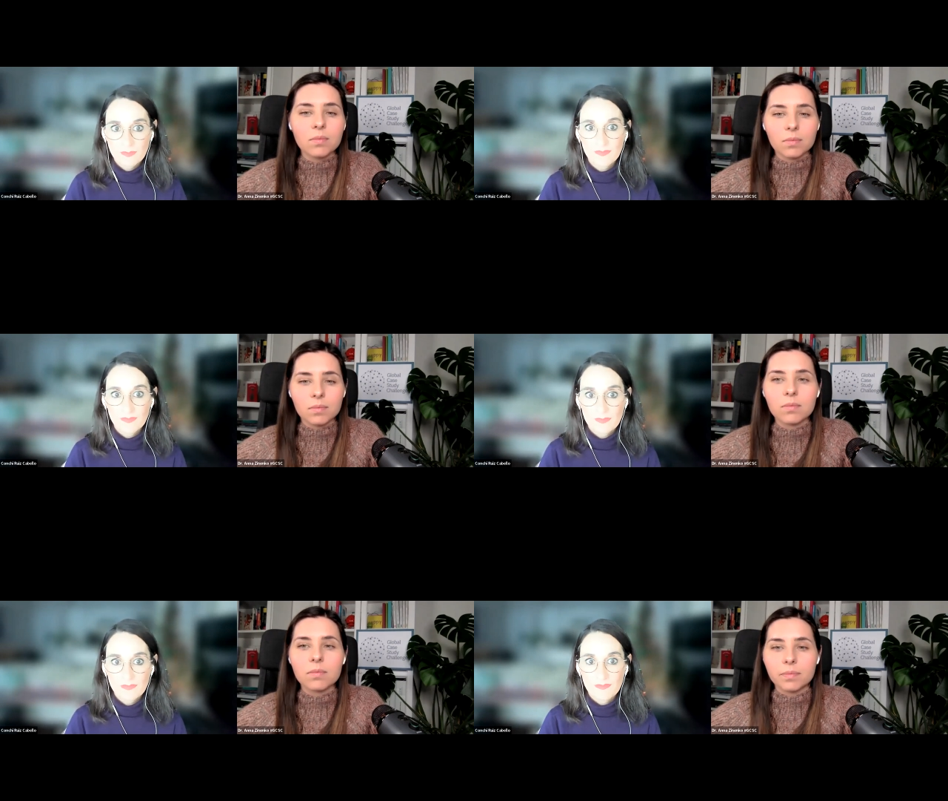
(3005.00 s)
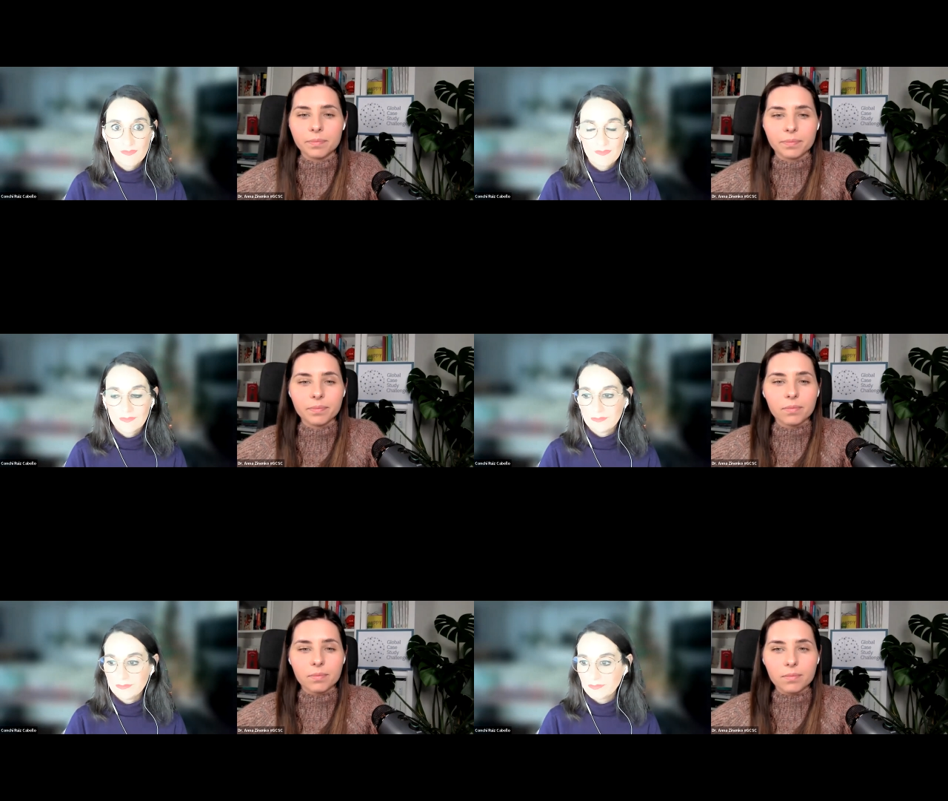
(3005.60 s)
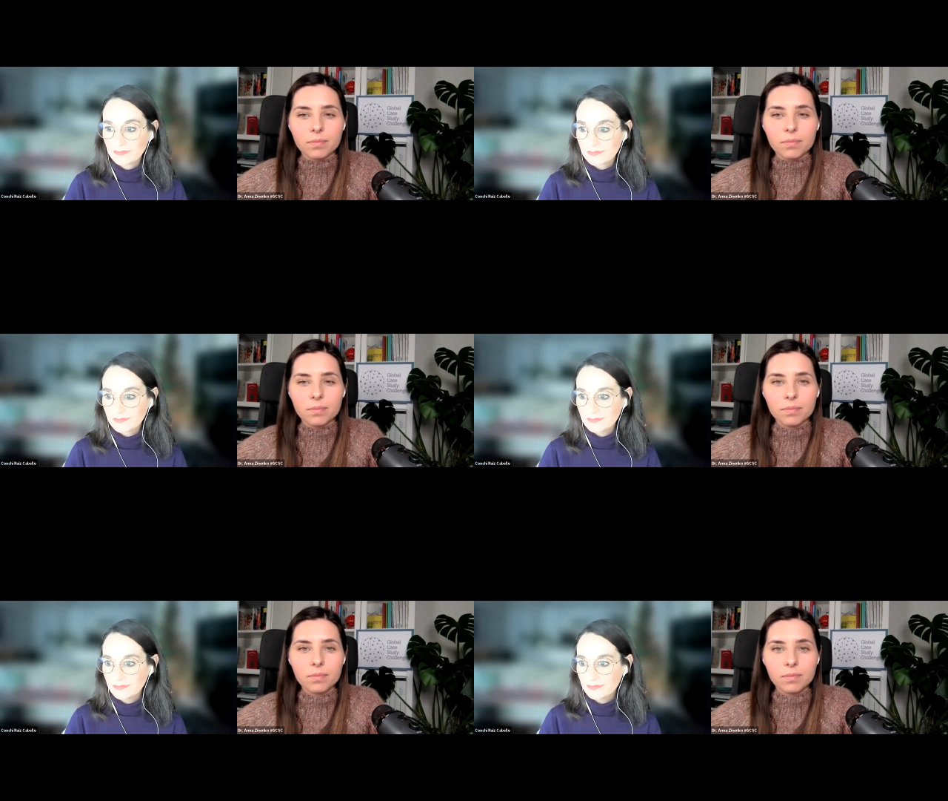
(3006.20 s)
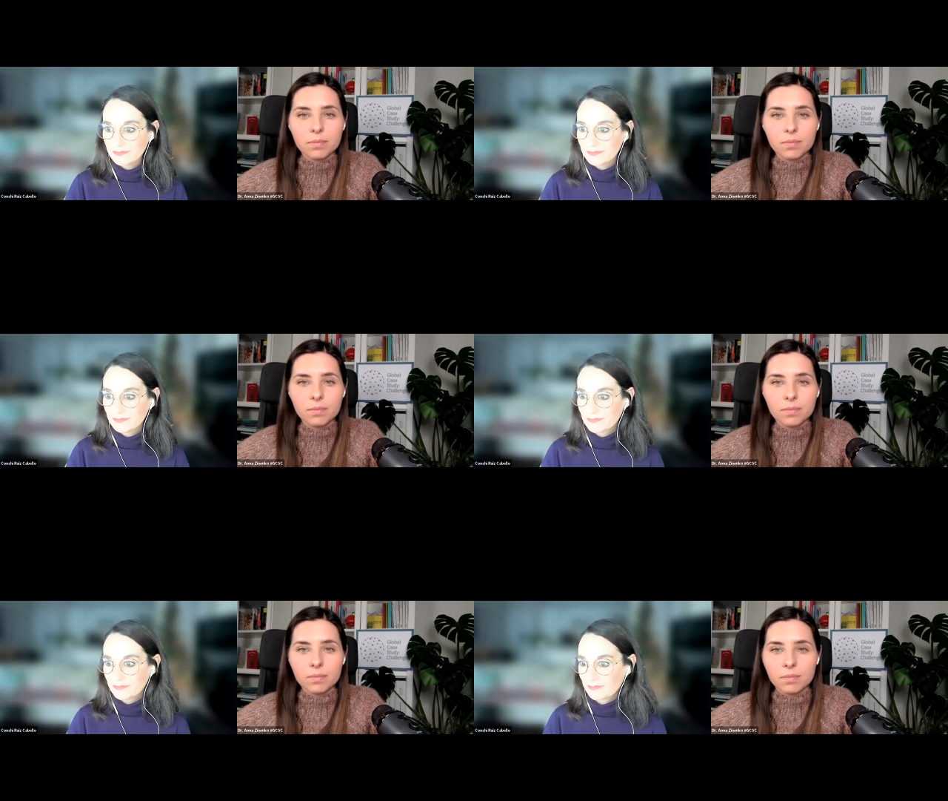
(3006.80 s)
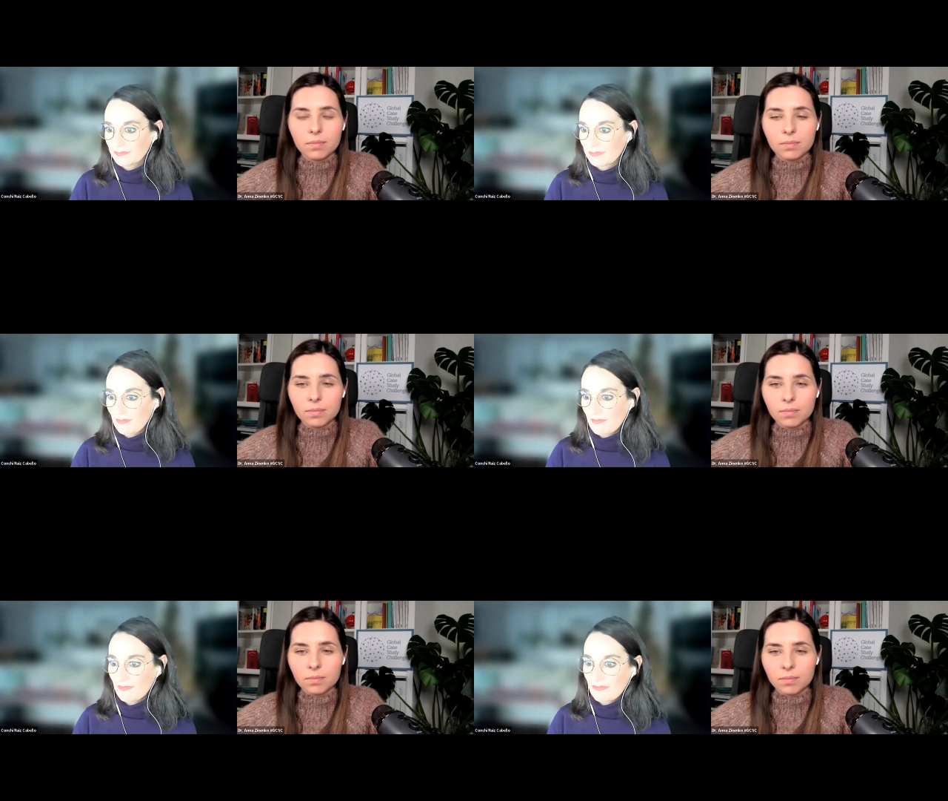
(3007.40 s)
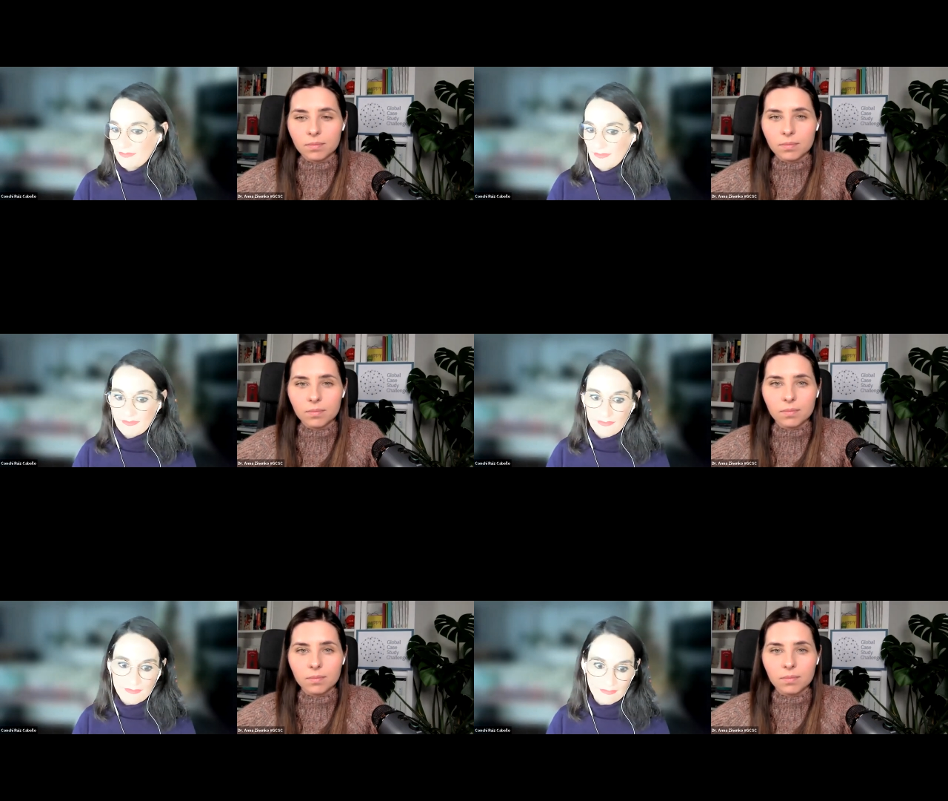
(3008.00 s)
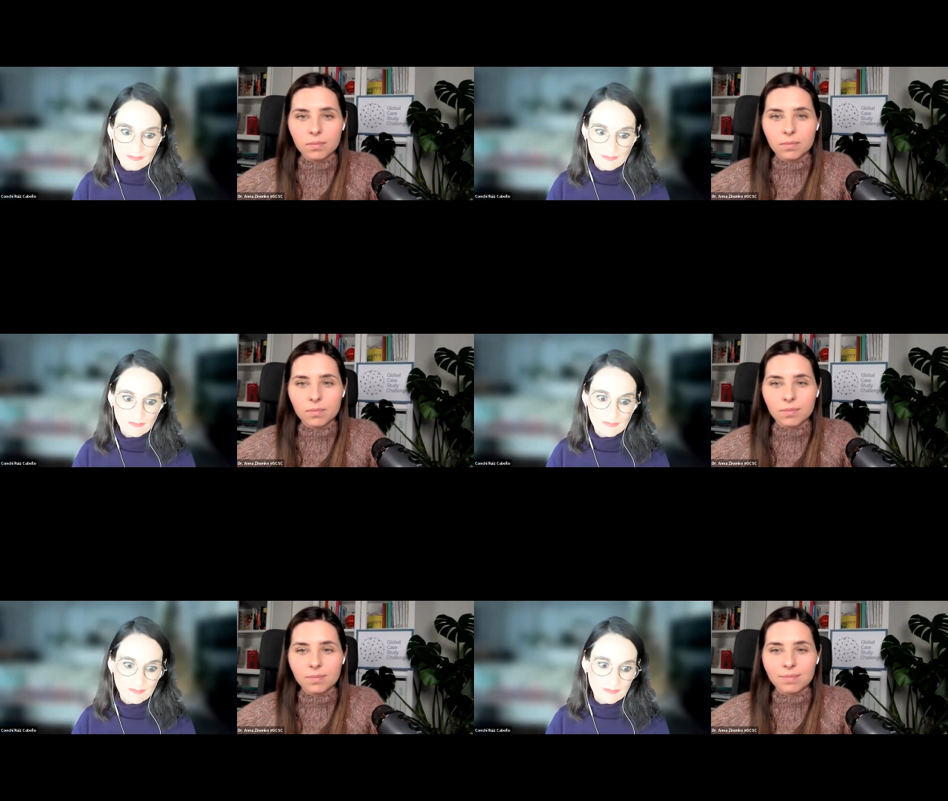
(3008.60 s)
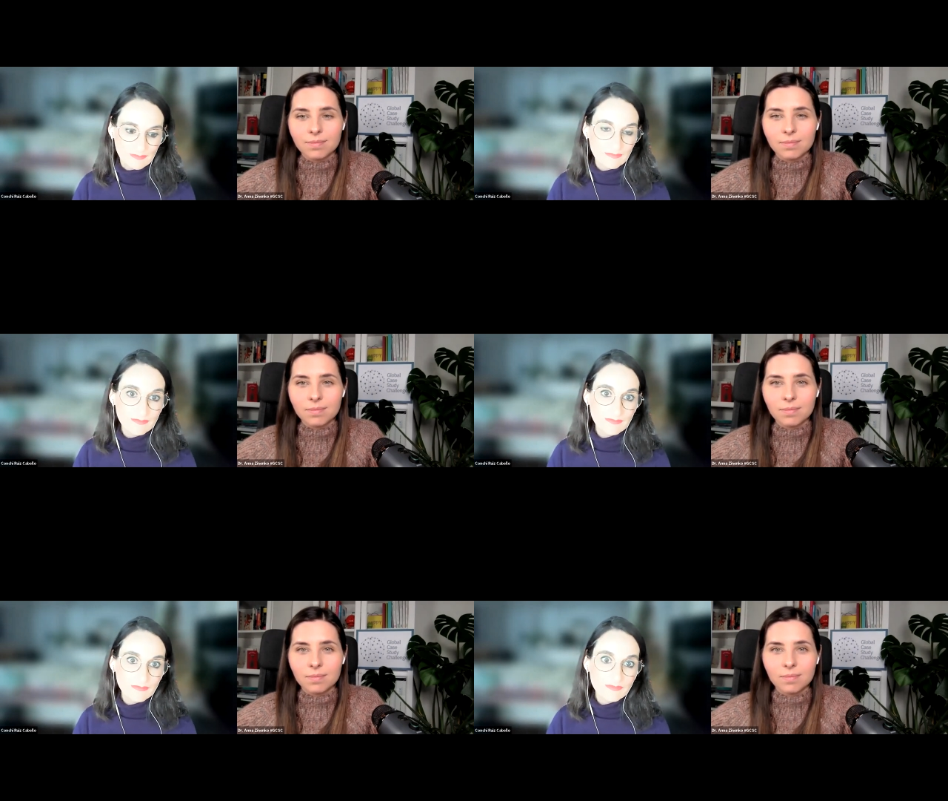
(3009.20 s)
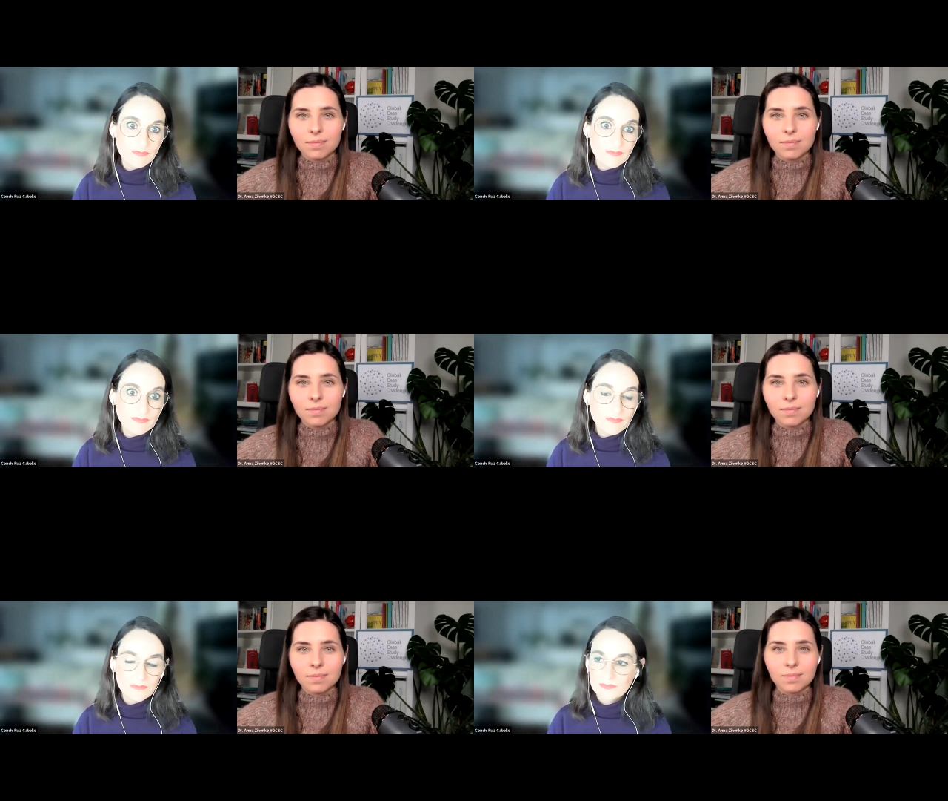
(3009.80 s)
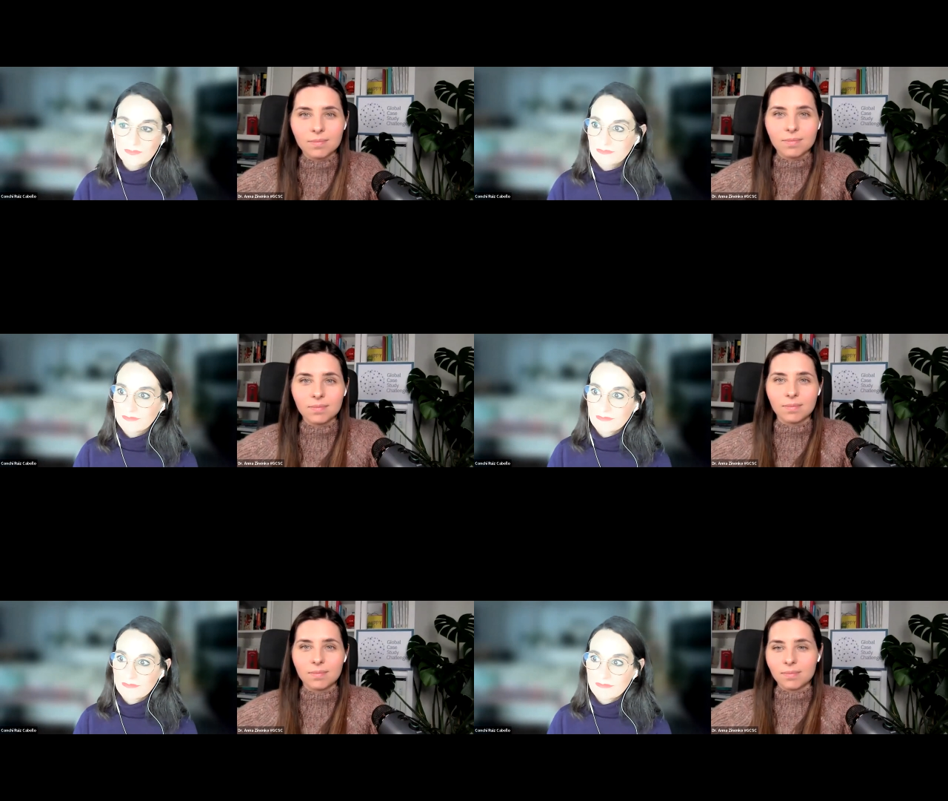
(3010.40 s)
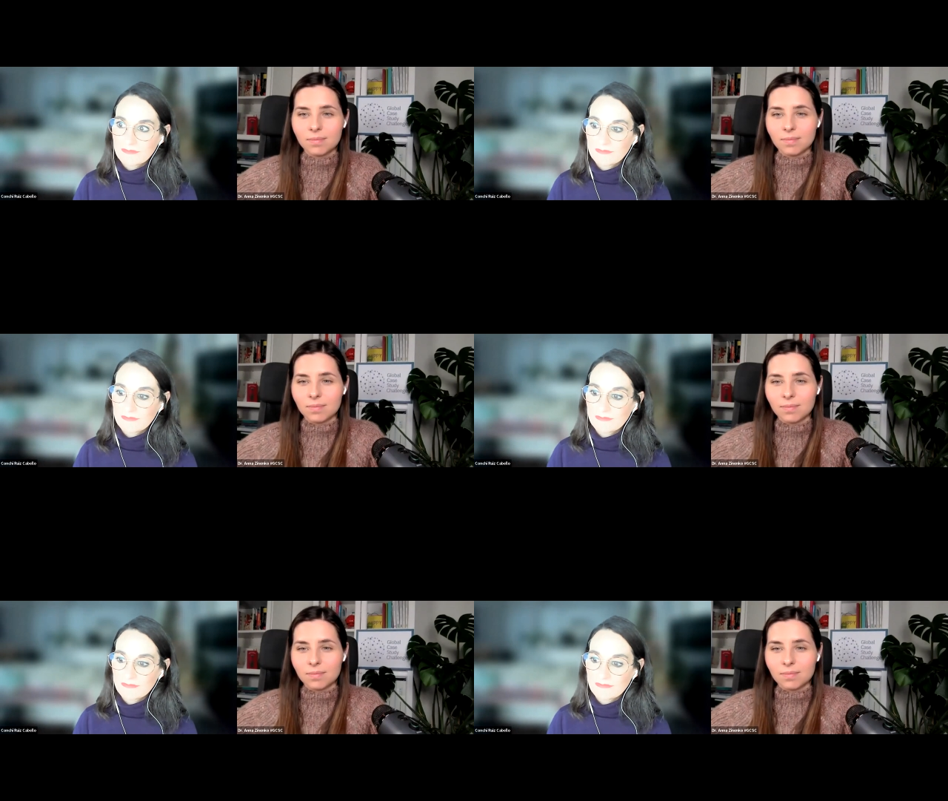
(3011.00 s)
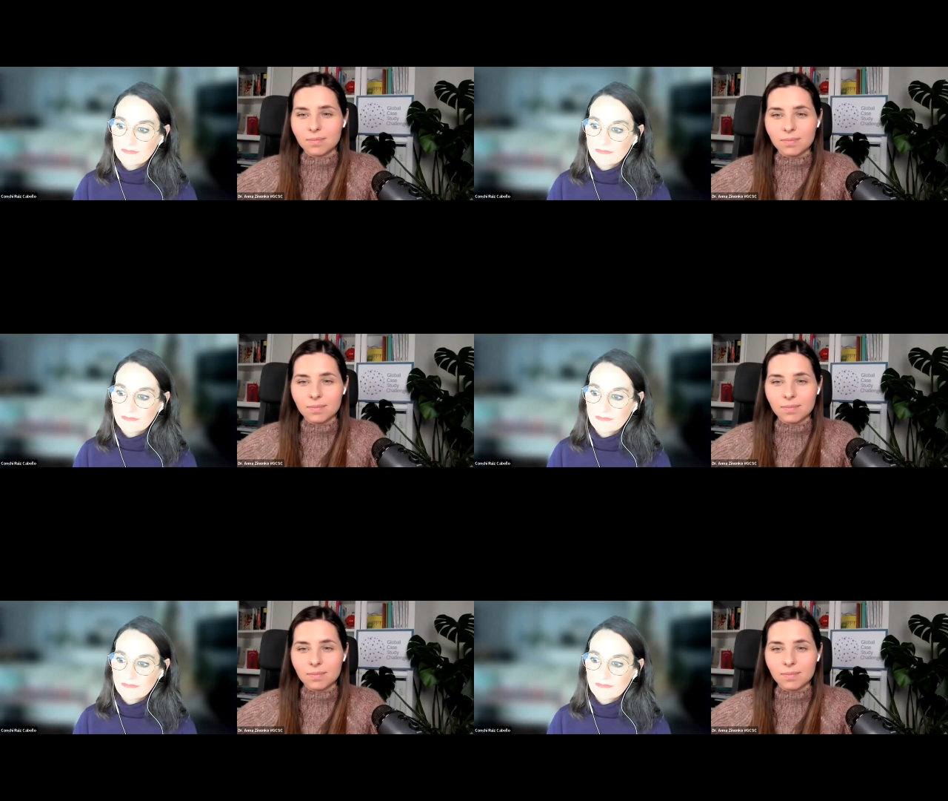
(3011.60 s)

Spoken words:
(no one is talking)